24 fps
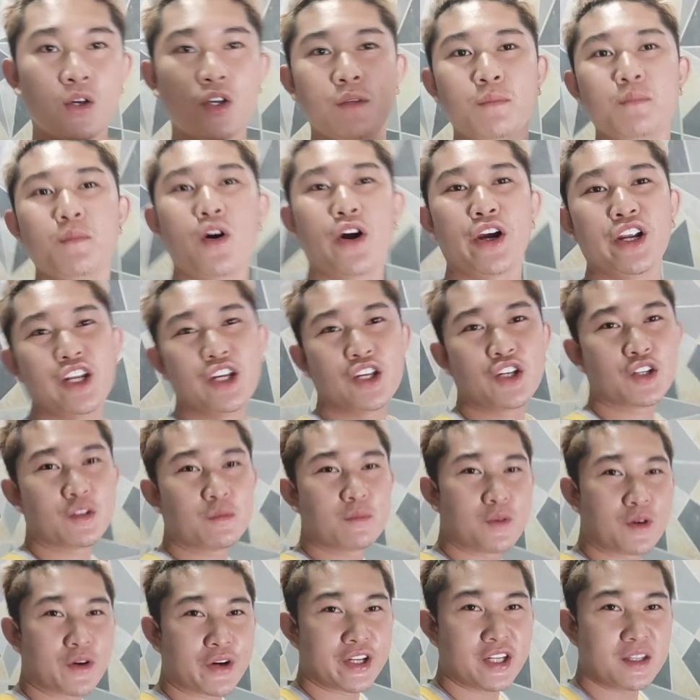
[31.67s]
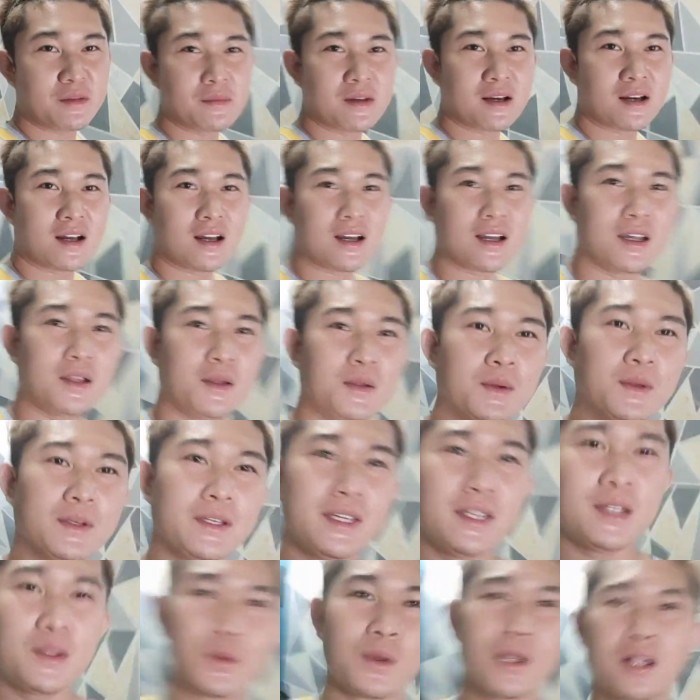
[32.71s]
Good morning, mga kalugit.
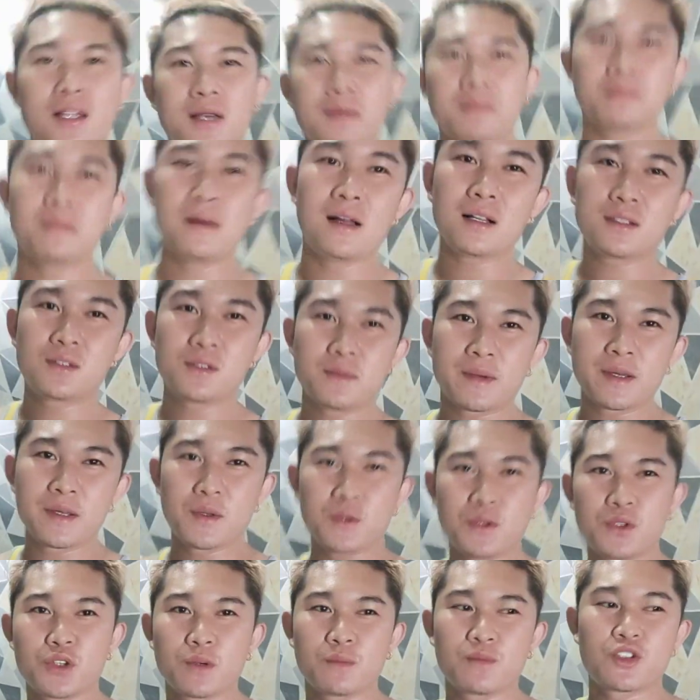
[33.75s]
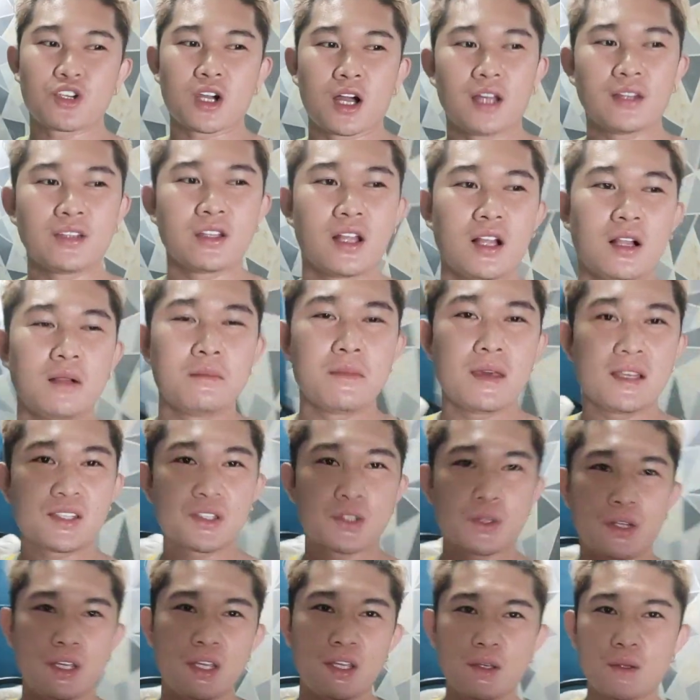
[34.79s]
Welcome back to my YouTube channel, Mr.
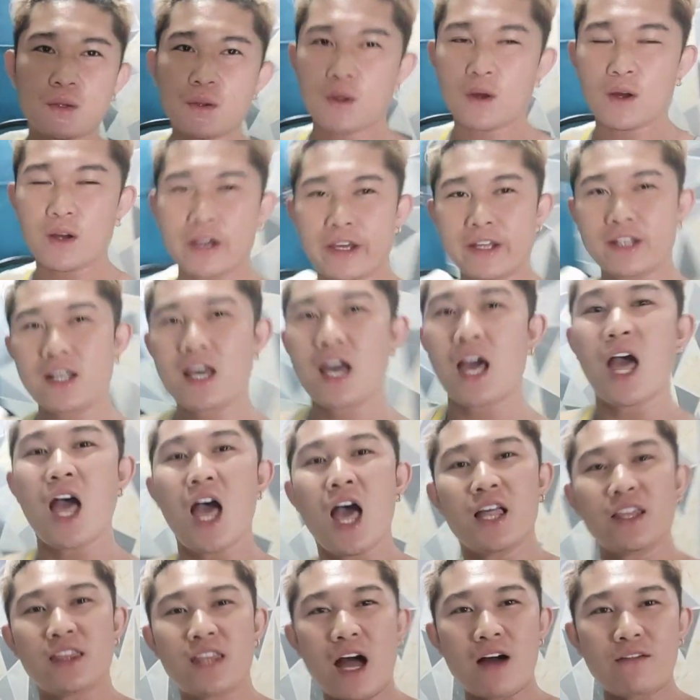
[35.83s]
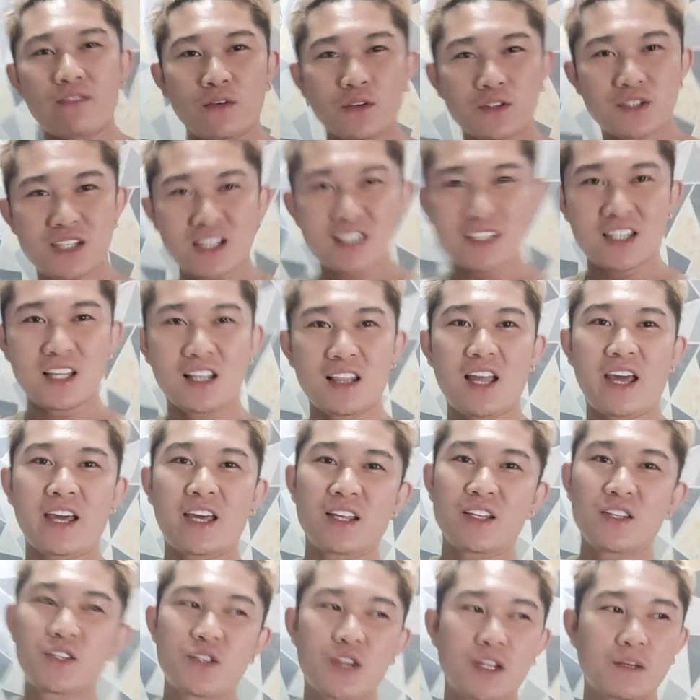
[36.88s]
Ingrown, Davao City. Like and share
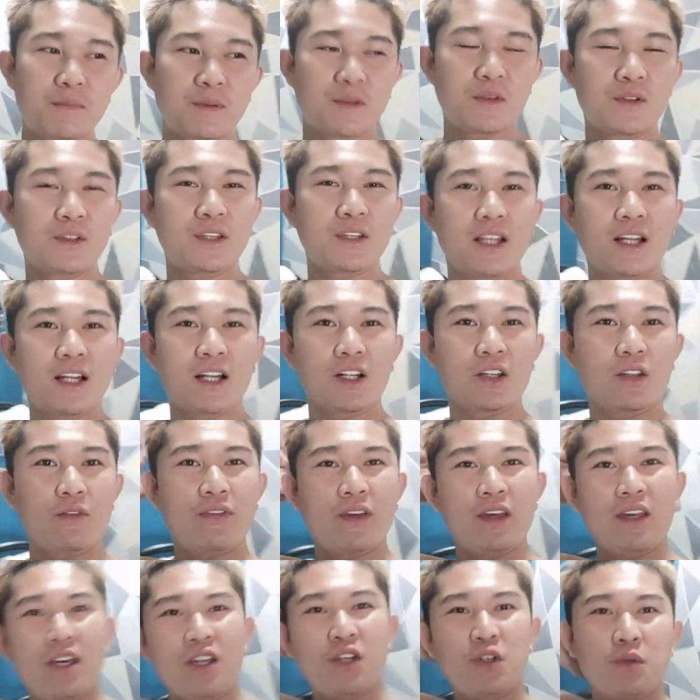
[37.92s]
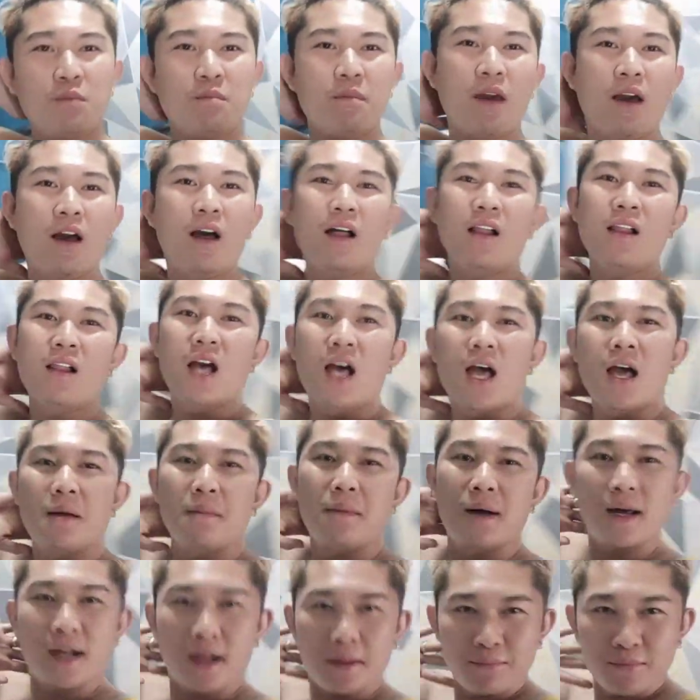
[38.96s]
at pindutin ang notification bell para
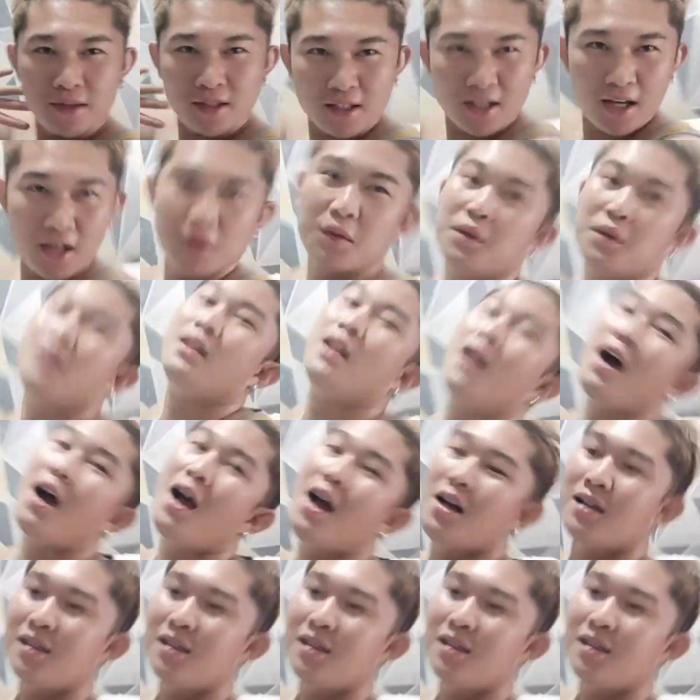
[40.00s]
update kayo lagi